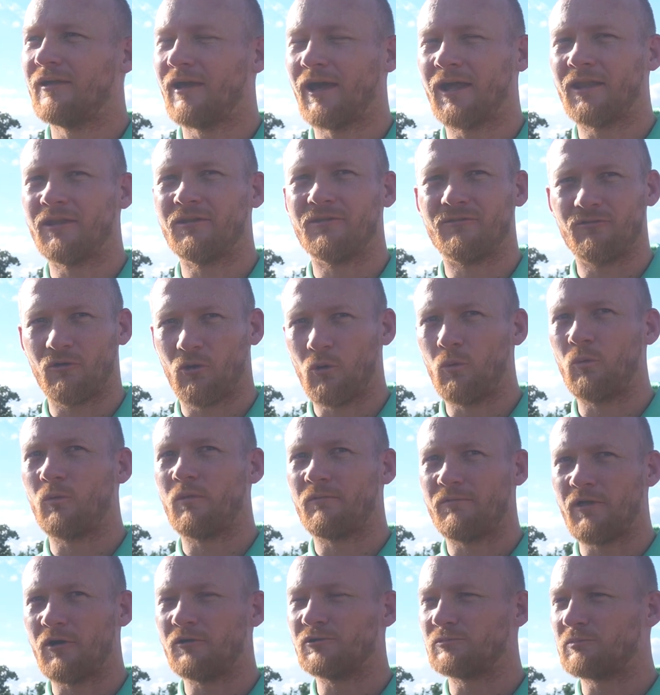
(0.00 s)
and
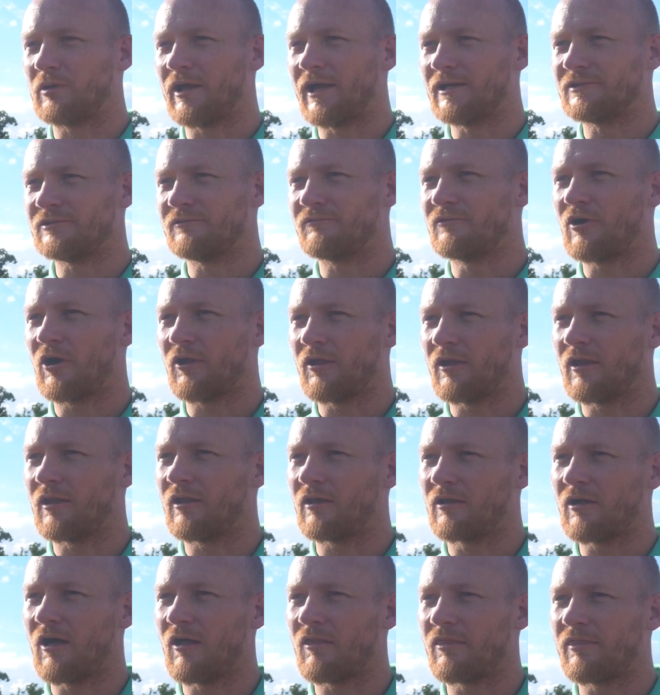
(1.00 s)
all of those players have got it,
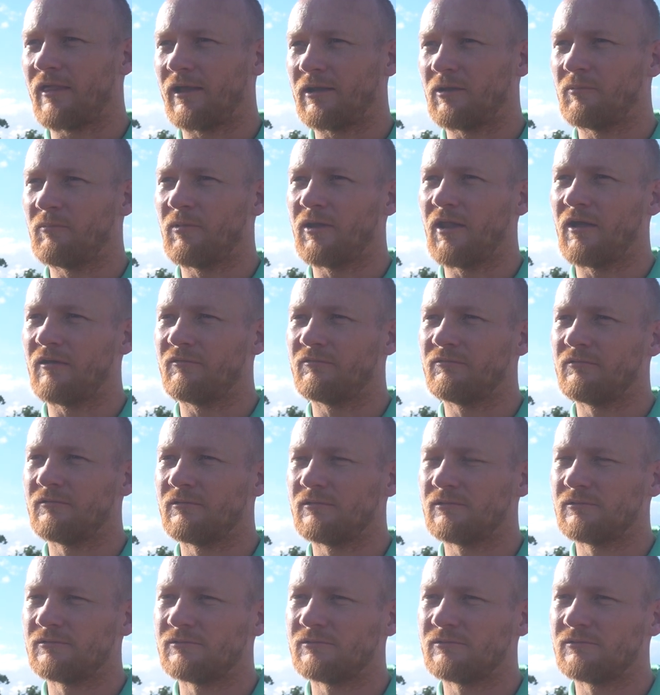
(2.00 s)
and I can't thank them enough.